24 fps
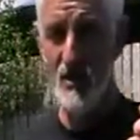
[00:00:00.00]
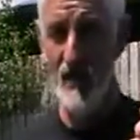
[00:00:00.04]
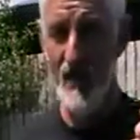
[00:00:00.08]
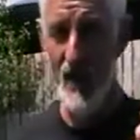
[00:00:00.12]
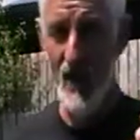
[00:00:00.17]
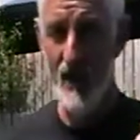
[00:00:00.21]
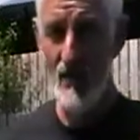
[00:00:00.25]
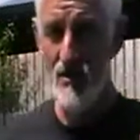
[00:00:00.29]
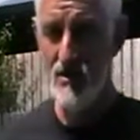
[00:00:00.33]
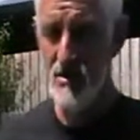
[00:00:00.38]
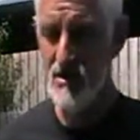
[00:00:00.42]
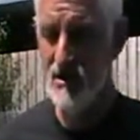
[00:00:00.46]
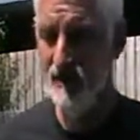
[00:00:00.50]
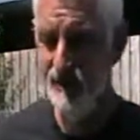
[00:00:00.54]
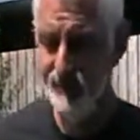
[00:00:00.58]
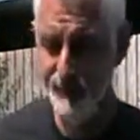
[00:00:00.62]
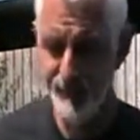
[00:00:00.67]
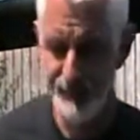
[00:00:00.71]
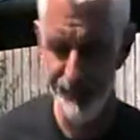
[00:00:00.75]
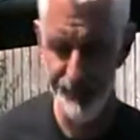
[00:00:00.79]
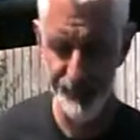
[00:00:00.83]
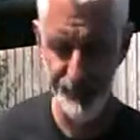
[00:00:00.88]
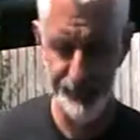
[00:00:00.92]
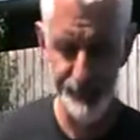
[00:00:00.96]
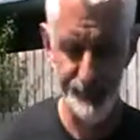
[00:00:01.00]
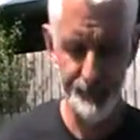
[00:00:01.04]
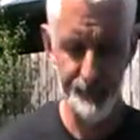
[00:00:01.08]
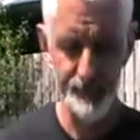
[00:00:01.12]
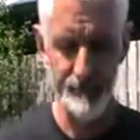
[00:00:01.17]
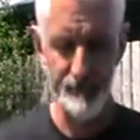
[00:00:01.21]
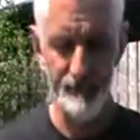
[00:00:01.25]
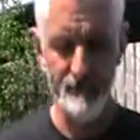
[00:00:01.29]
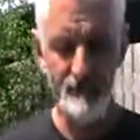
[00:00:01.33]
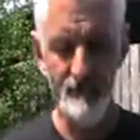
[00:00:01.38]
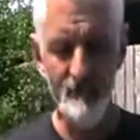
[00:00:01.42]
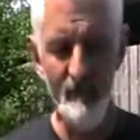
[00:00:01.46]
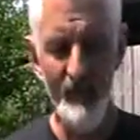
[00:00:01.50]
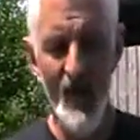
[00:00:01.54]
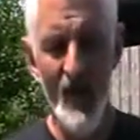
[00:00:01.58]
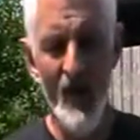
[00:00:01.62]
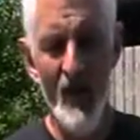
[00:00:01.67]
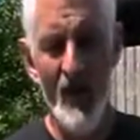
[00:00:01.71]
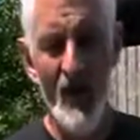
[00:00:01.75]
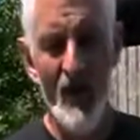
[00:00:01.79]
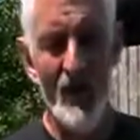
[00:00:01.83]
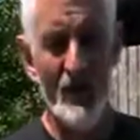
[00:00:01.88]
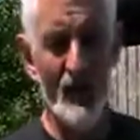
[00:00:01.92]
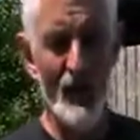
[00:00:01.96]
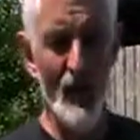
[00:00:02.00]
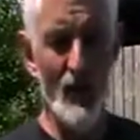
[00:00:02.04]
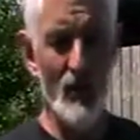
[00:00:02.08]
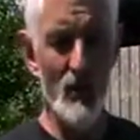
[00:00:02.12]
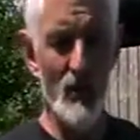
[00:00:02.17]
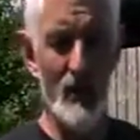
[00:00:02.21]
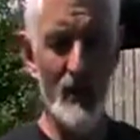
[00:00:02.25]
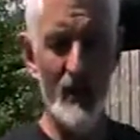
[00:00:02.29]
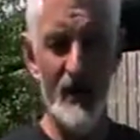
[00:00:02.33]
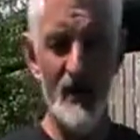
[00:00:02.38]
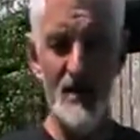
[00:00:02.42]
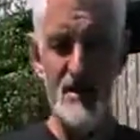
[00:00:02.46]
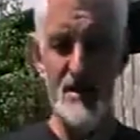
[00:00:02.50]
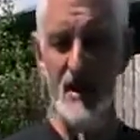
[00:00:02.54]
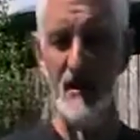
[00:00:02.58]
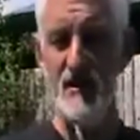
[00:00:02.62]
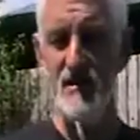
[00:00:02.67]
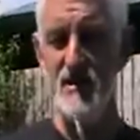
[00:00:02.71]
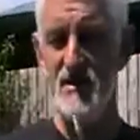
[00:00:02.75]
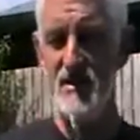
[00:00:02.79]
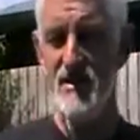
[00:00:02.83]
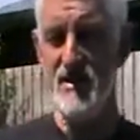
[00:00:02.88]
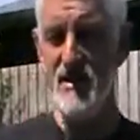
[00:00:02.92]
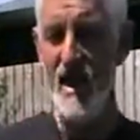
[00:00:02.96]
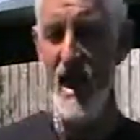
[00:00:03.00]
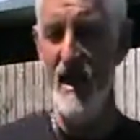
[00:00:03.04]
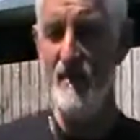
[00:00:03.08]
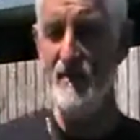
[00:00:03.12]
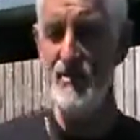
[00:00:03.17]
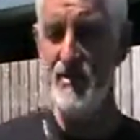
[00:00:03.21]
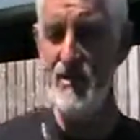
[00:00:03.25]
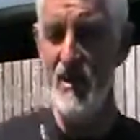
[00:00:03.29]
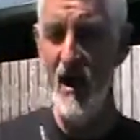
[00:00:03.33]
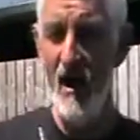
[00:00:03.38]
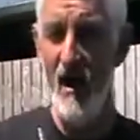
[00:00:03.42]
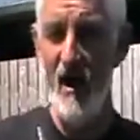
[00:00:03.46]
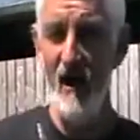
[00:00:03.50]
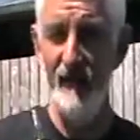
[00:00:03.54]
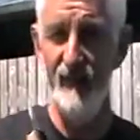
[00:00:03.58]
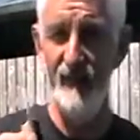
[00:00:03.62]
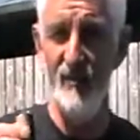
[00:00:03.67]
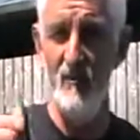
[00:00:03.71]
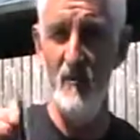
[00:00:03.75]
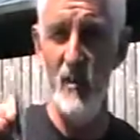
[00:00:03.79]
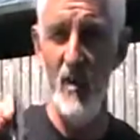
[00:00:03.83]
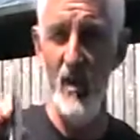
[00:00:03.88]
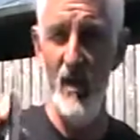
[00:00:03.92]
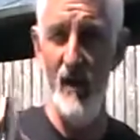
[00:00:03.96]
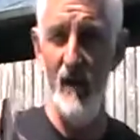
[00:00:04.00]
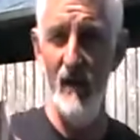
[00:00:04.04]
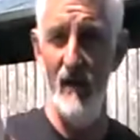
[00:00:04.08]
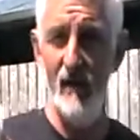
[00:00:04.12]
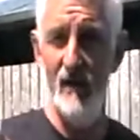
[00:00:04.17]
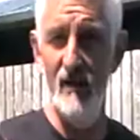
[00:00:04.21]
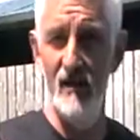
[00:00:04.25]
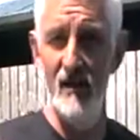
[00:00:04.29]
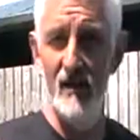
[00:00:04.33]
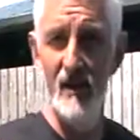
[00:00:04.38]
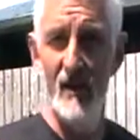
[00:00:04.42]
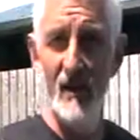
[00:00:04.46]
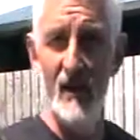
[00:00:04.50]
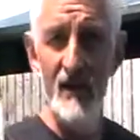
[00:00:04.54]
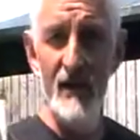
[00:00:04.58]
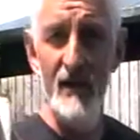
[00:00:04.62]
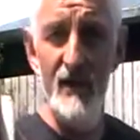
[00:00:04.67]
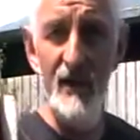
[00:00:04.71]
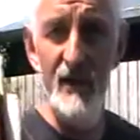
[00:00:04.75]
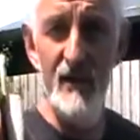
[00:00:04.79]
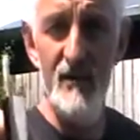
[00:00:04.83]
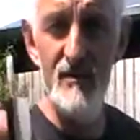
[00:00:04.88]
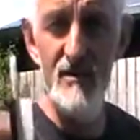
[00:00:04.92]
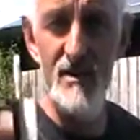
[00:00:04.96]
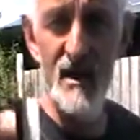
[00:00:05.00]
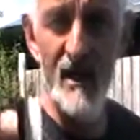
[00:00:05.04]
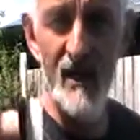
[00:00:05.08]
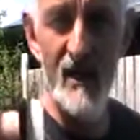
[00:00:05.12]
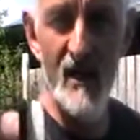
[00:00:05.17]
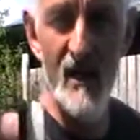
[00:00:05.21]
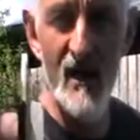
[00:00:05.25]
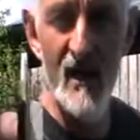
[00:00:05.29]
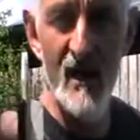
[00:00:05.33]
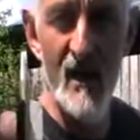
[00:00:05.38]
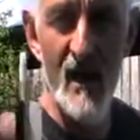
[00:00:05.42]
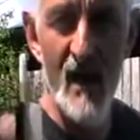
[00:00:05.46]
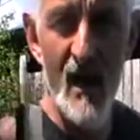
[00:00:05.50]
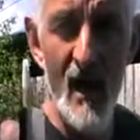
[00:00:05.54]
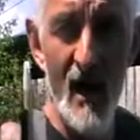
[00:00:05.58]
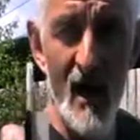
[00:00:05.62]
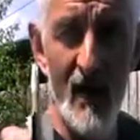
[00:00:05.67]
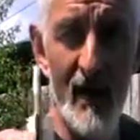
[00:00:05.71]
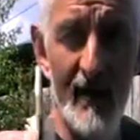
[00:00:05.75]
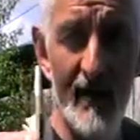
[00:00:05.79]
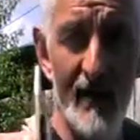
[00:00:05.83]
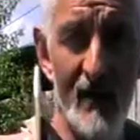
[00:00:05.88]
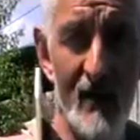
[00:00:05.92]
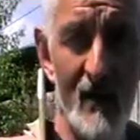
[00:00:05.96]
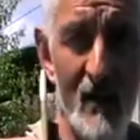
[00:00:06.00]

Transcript: of those. Third one I'm going to shoot is the same shaft but using a little